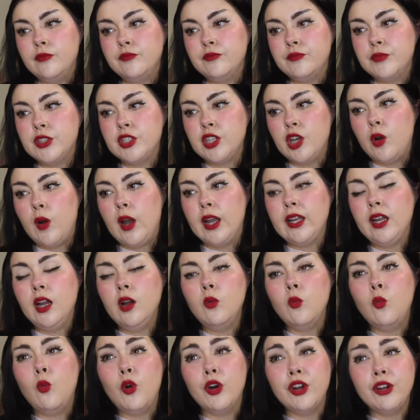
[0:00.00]
So I
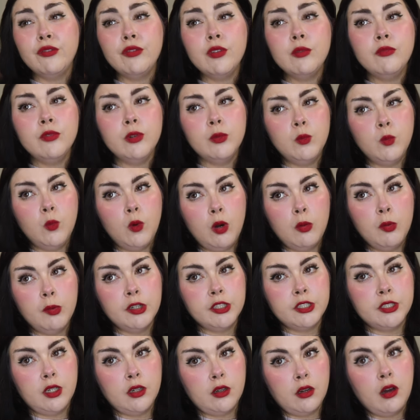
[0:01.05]
got one of them from
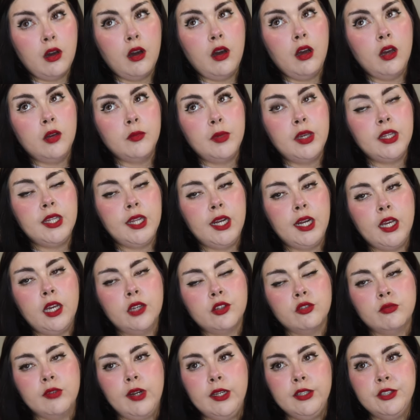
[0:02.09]
walmart.com and then I got
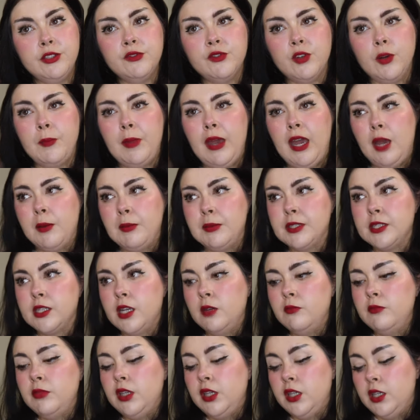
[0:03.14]
the rest from
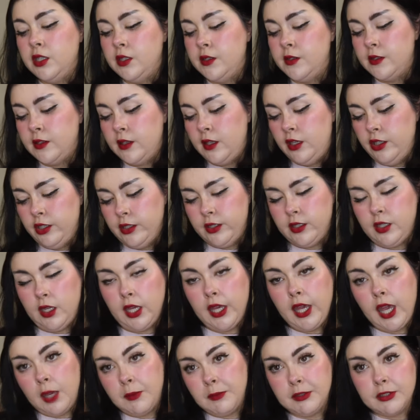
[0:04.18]
Amazon because they just like
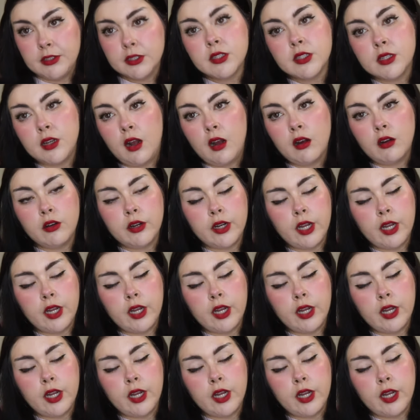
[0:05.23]
came in stock on